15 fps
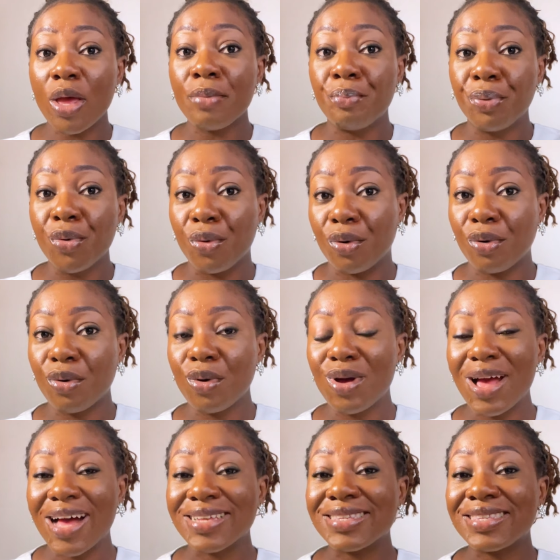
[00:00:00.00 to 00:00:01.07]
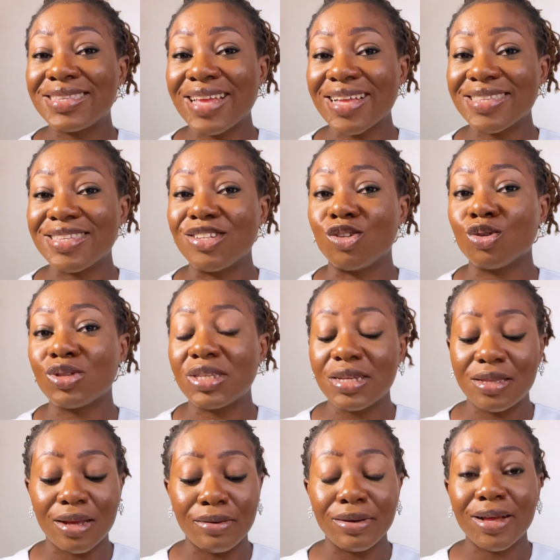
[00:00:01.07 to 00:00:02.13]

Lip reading: a book and start jotting down.